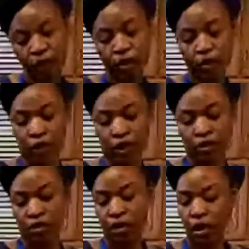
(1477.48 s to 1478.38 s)
go in and
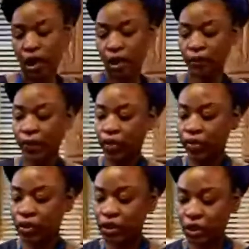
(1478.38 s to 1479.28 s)
cut up our
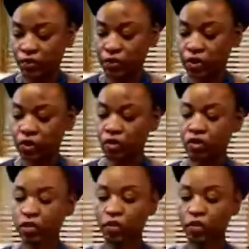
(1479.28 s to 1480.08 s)
stems